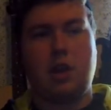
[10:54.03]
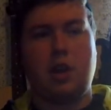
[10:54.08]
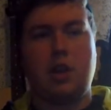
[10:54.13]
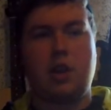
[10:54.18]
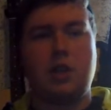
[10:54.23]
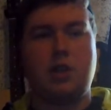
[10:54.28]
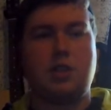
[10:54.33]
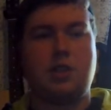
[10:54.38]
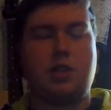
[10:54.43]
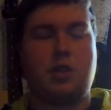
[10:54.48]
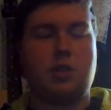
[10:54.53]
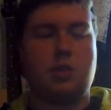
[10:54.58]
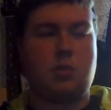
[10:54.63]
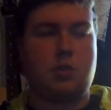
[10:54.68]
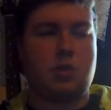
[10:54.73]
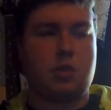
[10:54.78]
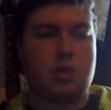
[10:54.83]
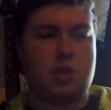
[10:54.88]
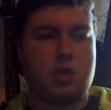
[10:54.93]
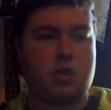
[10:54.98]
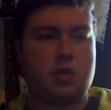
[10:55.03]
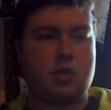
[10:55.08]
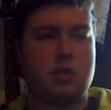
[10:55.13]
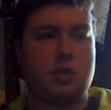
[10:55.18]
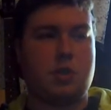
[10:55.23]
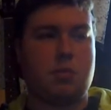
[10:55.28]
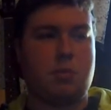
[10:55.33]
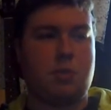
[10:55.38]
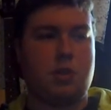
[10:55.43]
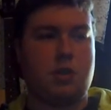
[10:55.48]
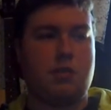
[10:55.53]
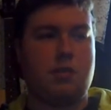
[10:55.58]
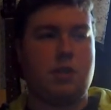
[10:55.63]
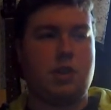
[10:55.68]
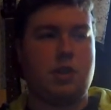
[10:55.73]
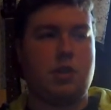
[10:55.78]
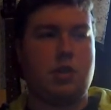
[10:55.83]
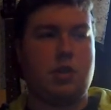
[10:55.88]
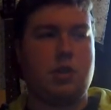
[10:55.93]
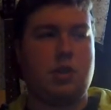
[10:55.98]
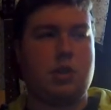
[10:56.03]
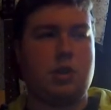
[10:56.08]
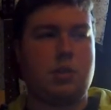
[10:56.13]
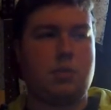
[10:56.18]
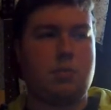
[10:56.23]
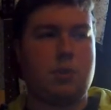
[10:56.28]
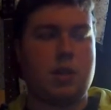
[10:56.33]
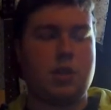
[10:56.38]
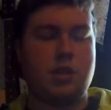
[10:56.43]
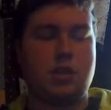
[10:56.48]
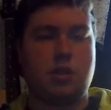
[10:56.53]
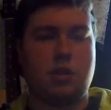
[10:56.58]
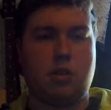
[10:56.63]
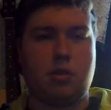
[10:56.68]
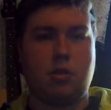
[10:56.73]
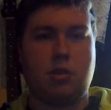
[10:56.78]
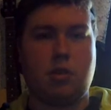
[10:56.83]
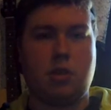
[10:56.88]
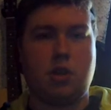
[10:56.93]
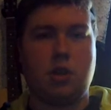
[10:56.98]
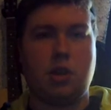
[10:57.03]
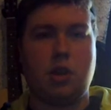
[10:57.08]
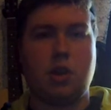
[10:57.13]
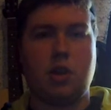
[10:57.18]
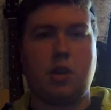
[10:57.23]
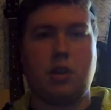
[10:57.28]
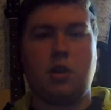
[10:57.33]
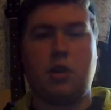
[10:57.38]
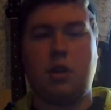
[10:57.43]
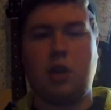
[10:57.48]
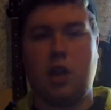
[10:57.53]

That's another one of the songs I believe Derek did best lyrically on.